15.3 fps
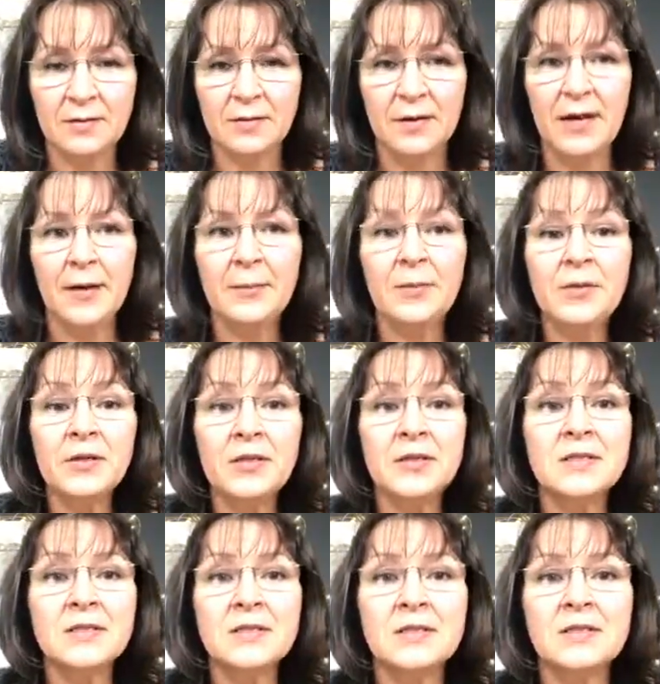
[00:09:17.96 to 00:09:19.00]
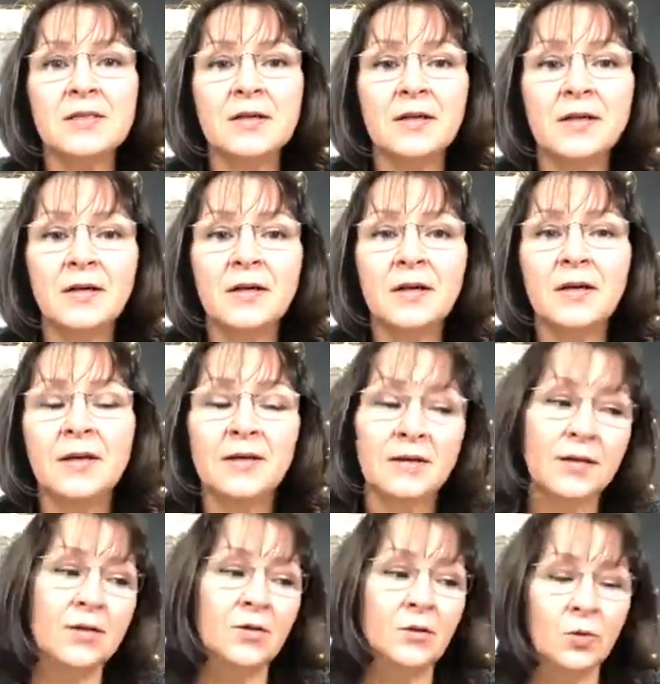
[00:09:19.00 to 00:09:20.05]
Happiness is
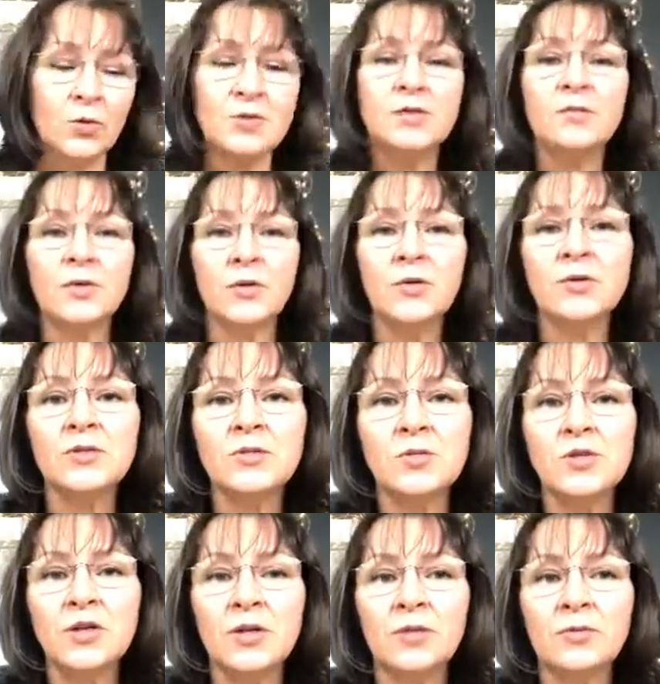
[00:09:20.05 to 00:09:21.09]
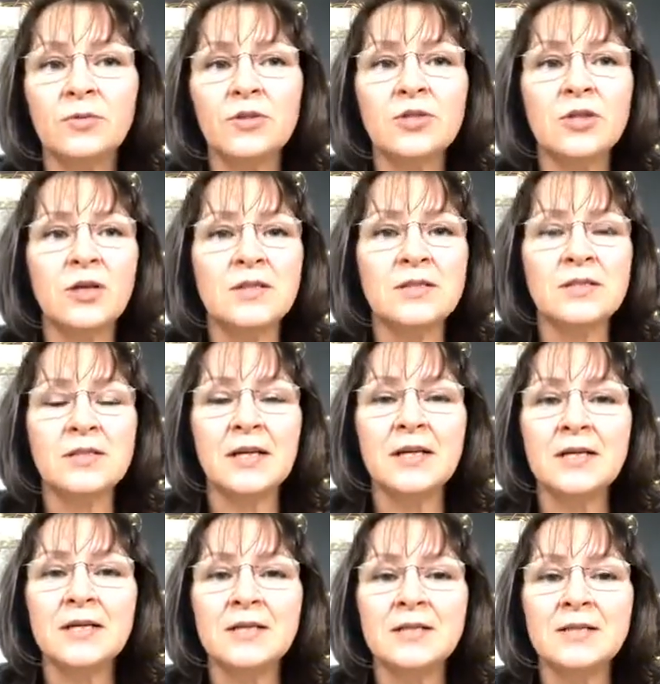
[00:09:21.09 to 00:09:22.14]
in the Course in Miracles, which I
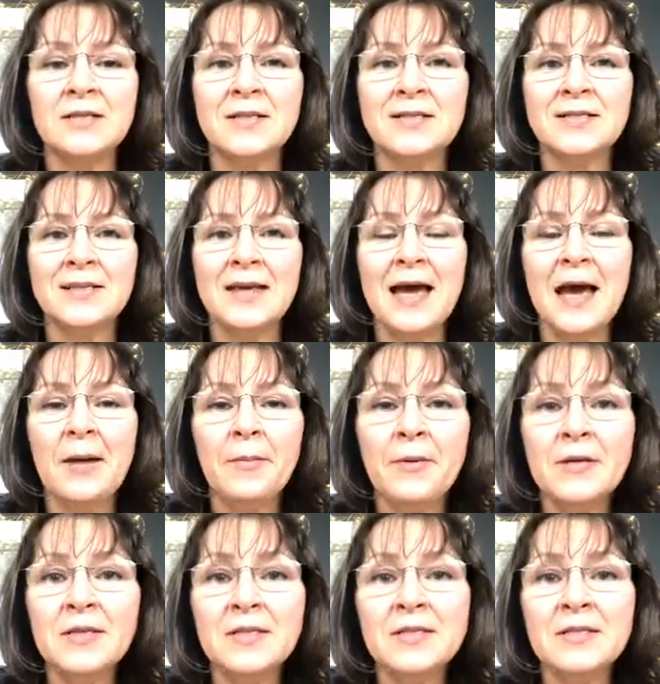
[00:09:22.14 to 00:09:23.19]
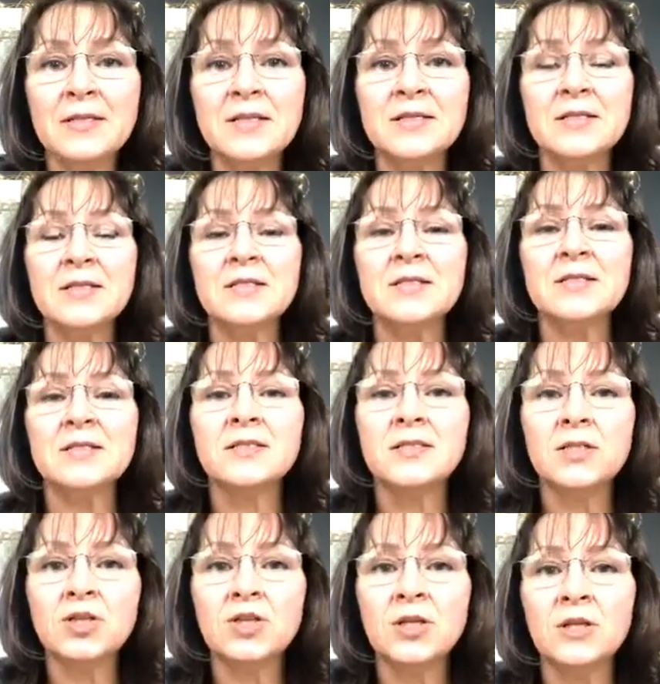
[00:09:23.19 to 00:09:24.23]
study, it says happiness is a
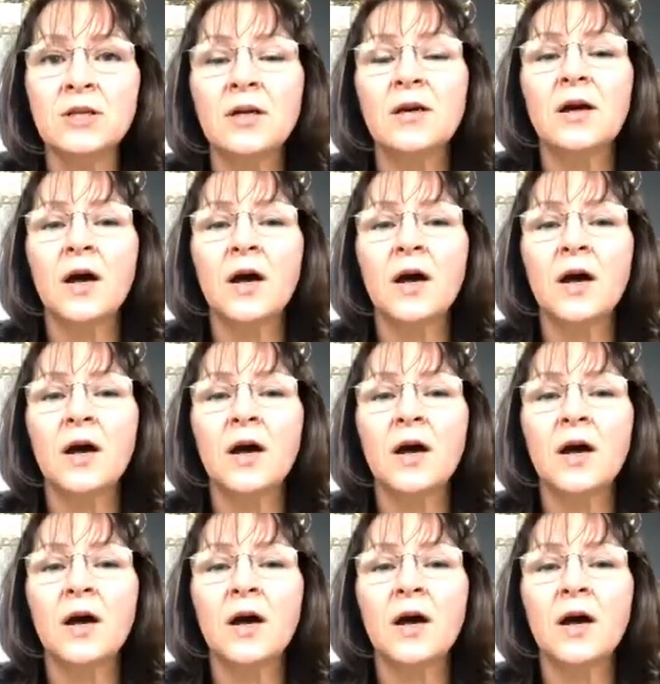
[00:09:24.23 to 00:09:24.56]
decision